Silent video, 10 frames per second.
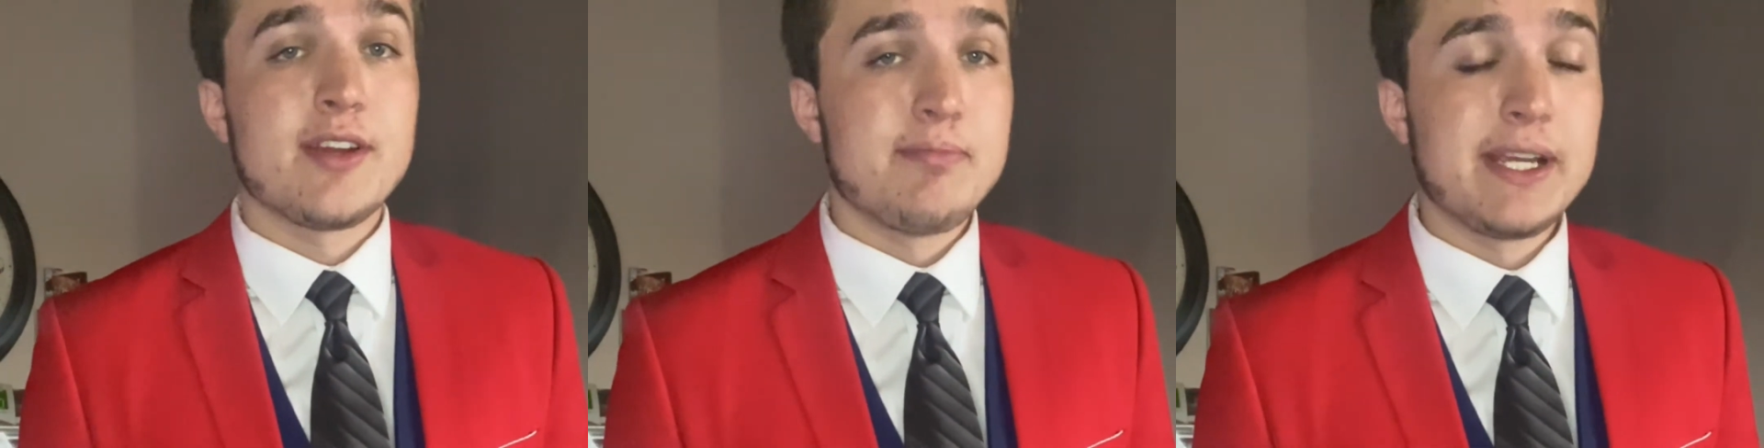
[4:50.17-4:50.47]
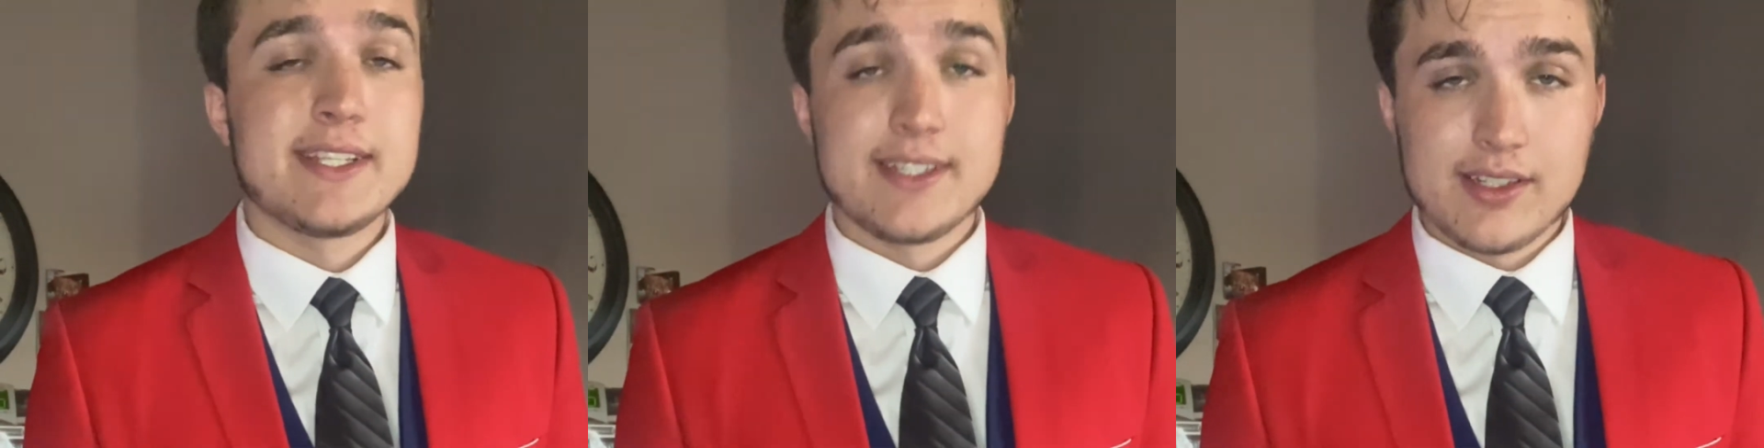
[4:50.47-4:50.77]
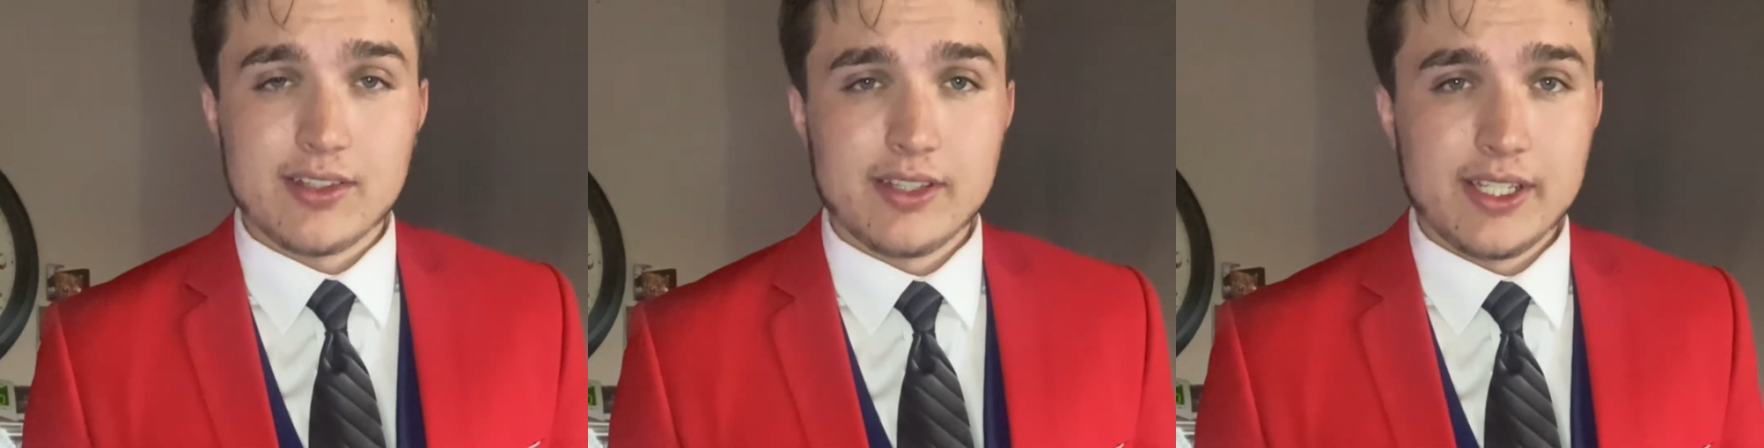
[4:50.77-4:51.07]

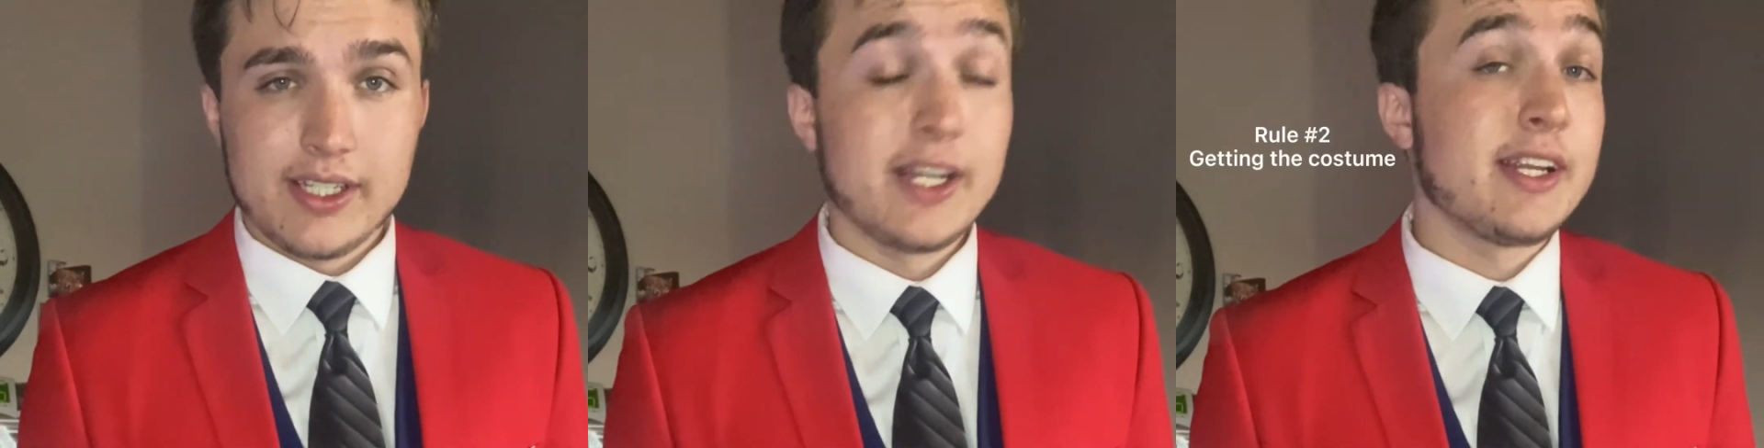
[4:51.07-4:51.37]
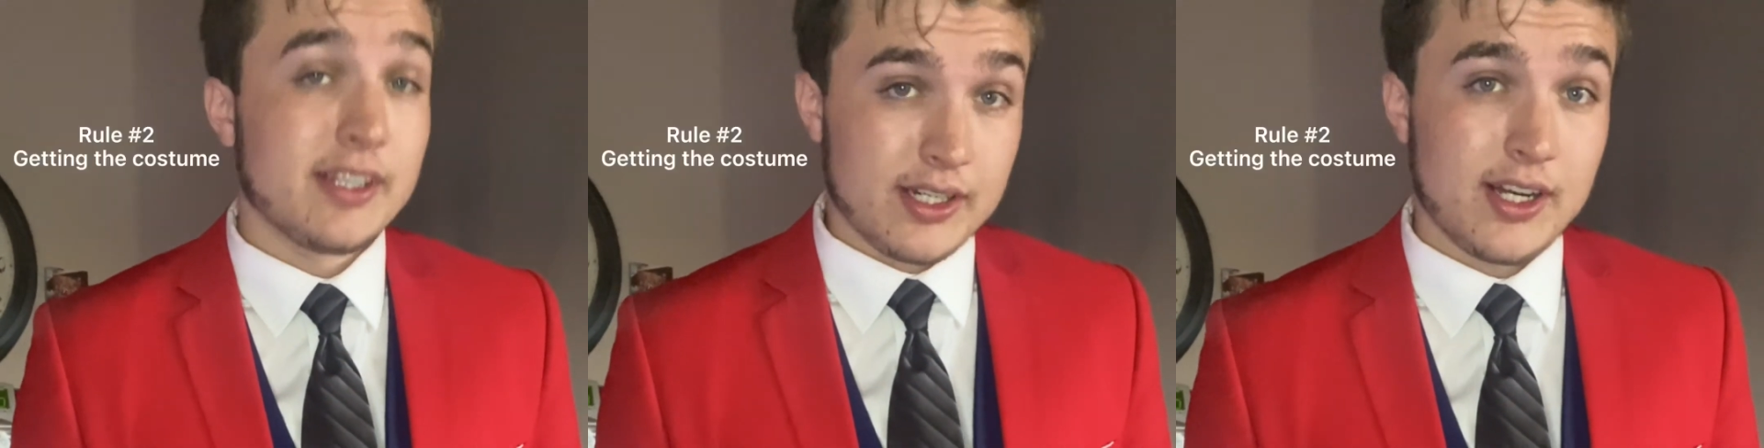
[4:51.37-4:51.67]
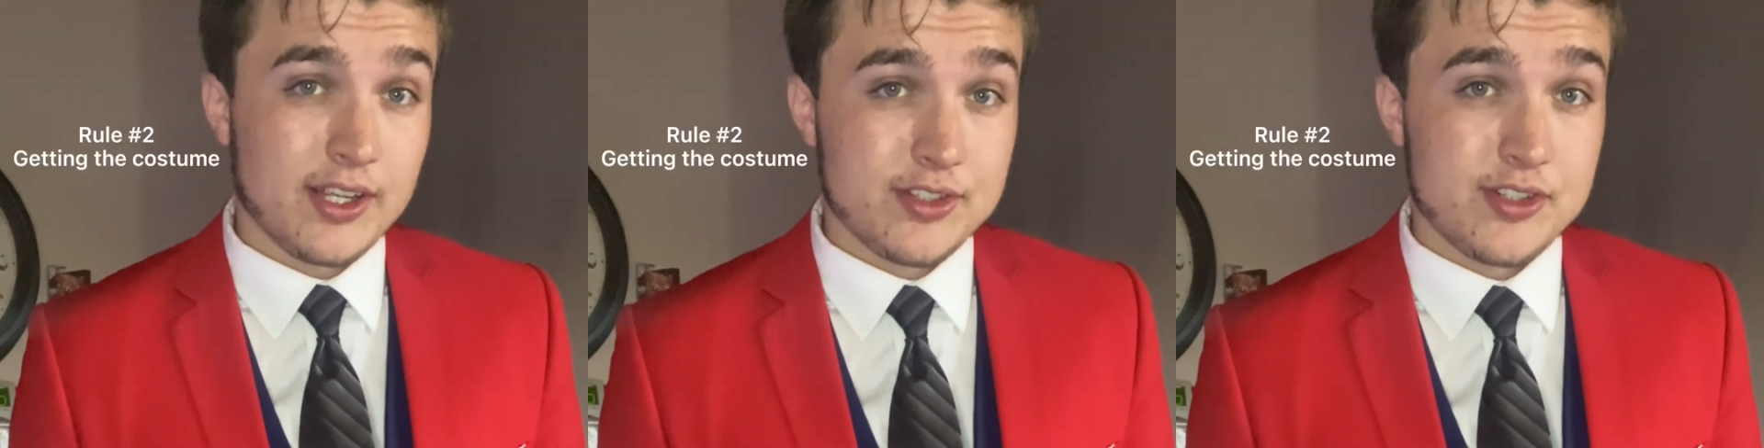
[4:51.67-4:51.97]
basically getting the
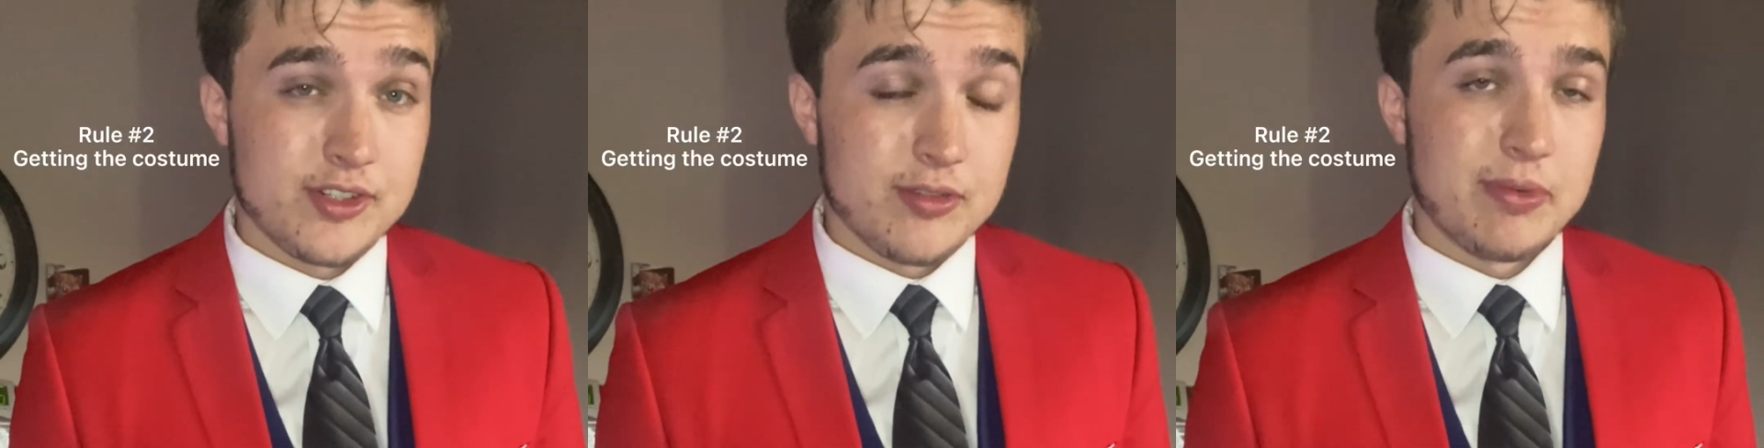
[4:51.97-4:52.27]
costume